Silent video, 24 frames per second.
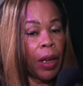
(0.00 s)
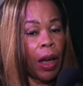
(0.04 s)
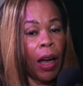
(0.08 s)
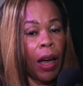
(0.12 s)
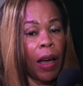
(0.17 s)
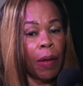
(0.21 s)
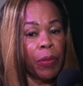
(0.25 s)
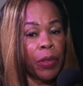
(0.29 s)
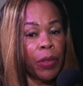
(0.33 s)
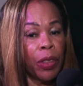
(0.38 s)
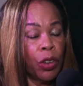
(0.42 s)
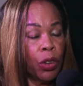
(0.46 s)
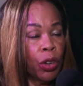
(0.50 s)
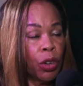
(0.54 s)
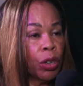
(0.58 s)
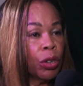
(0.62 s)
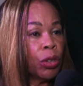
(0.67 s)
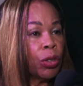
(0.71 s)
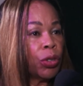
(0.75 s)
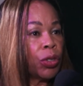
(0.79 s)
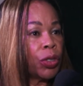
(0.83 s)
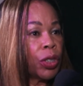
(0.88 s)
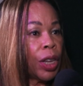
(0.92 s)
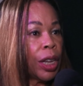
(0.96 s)
The
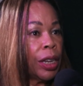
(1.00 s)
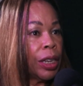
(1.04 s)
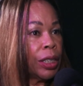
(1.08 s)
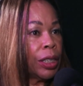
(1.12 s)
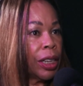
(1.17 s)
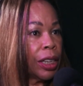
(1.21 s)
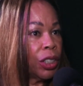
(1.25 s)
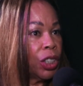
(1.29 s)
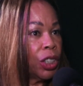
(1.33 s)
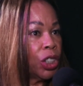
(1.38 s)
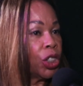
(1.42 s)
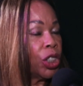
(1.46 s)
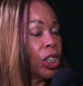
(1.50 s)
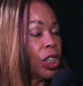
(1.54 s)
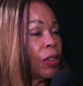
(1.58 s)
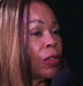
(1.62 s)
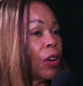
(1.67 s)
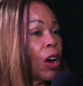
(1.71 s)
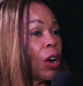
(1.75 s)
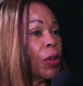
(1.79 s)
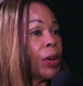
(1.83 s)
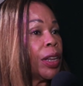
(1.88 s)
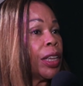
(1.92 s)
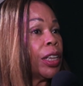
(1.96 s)
nurse and the technician have
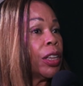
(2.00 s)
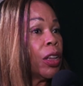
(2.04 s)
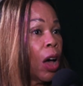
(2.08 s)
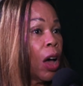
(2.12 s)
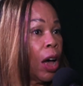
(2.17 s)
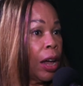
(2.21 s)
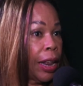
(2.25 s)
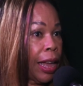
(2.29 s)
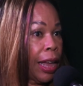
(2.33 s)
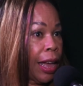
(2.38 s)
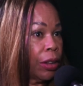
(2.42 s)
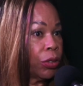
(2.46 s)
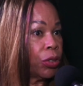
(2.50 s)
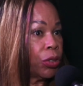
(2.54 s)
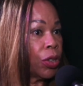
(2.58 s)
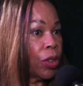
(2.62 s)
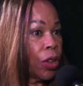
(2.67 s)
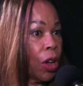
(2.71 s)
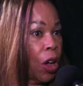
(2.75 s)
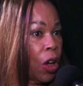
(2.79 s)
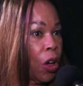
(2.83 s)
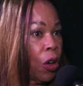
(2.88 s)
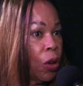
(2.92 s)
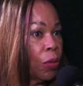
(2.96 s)
already gone out to
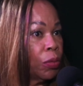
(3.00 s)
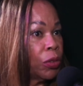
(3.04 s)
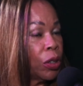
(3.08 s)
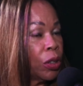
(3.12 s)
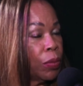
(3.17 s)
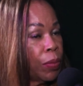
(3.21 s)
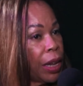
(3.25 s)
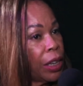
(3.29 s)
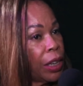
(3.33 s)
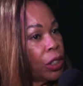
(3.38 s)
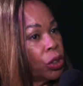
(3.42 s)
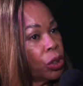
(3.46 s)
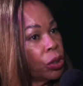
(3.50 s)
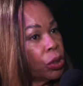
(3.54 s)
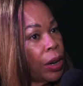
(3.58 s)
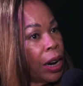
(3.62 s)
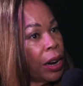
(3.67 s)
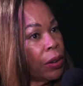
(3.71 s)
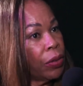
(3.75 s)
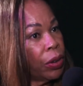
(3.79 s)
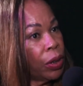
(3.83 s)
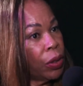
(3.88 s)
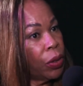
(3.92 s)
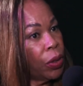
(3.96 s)
the home to make sure
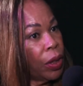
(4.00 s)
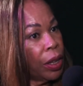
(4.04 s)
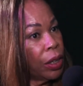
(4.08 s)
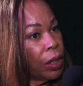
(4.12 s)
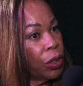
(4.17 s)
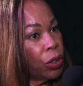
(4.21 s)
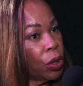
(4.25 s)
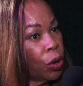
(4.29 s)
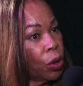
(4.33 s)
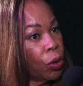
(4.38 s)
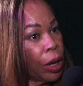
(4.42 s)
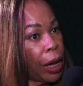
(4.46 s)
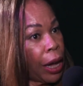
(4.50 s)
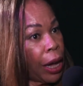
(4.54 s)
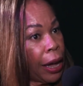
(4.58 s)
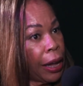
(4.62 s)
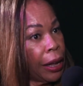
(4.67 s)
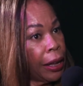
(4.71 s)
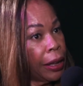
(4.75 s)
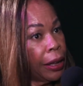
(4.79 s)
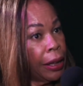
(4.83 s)
everything is okay.